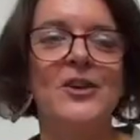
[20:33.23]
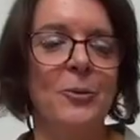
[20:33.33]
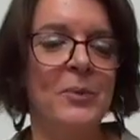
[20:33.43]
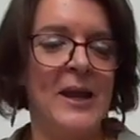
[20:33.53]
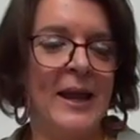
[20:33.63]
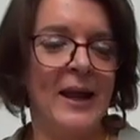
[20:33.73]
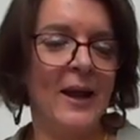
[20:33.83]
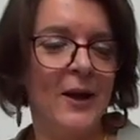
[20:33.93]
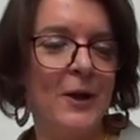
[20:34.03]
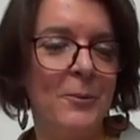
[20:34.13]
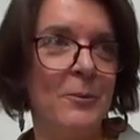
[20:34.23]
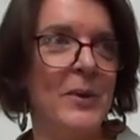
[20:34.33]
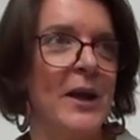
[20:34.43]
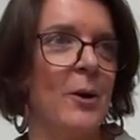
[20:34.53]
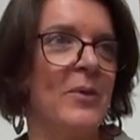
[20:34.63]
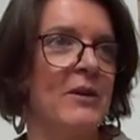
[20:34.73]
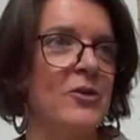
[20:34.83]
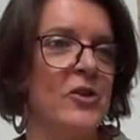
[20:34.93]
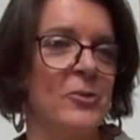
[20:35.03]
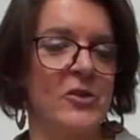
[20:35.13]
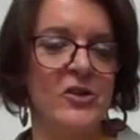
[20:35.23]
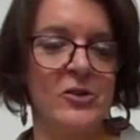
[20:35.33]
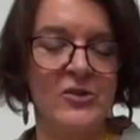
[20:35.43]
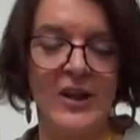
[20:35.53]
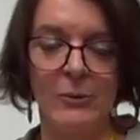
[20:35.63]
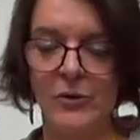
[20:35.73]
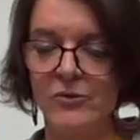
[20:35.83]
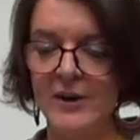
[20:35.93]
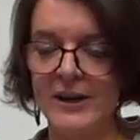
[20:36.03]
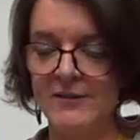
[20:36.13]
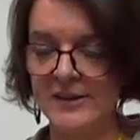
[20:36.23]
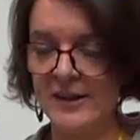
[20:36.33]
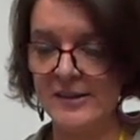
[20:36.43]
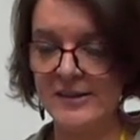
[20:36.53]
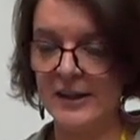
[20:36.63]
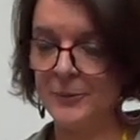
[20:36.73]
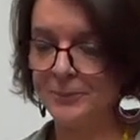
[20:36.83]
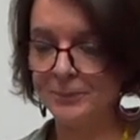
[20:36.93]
up being up there for Christmas too, so that was really fantastic.